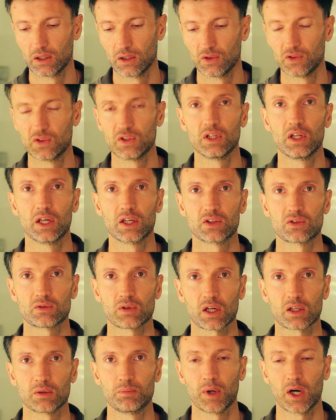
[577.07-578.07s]
still
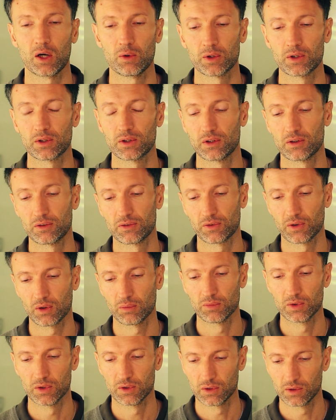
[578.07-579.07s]
extract power
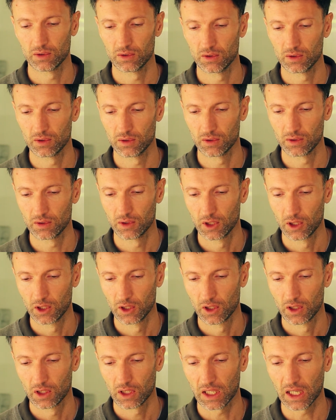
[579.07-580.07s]
from
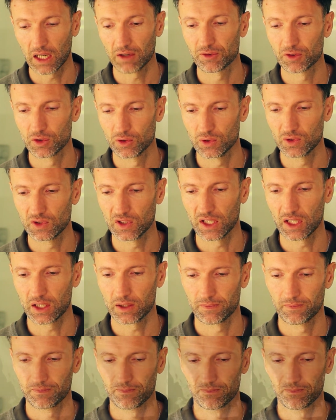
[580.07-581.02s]
after the tear.